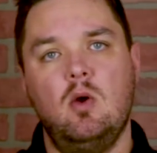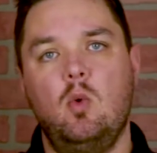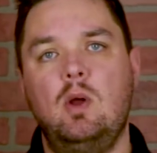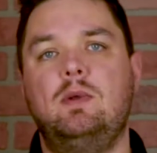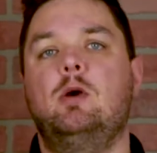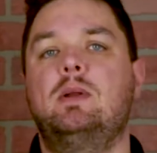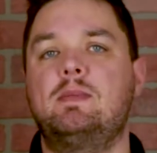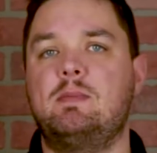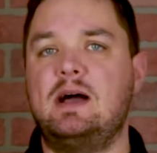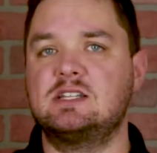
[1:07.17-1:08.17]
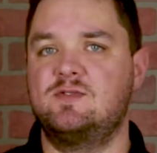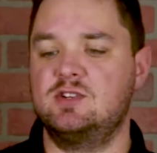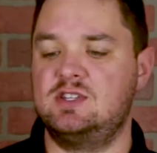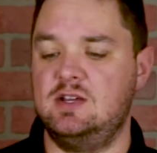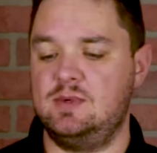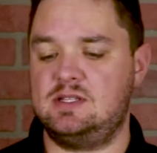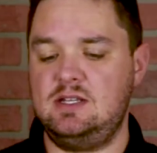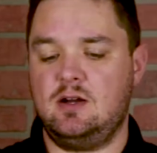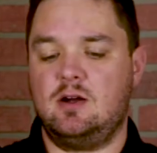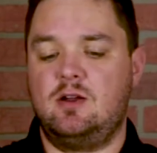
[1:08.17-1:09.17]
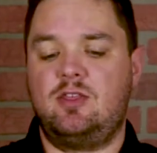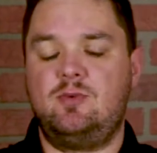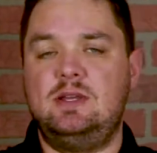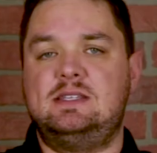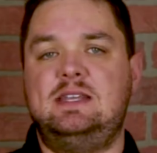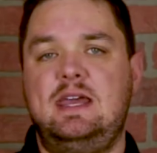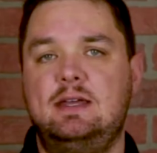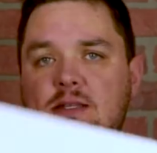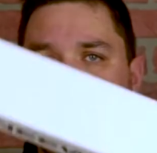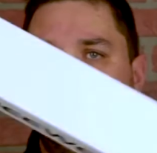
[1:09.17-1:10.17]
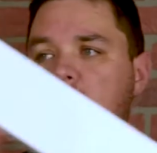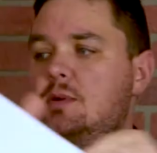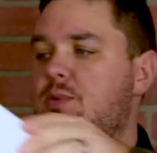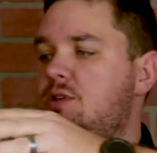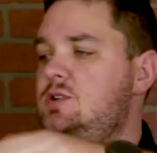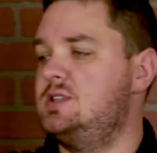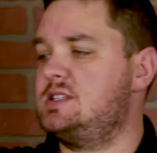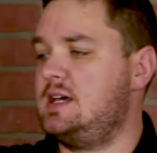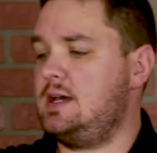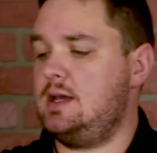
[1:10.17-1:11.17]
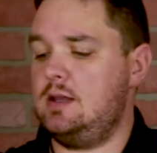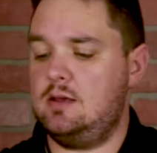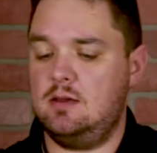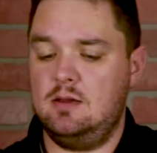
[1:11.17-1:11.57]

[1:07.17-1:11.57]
when we open up the box, the first thing we see are 3 stands. We'll put 2 to the side.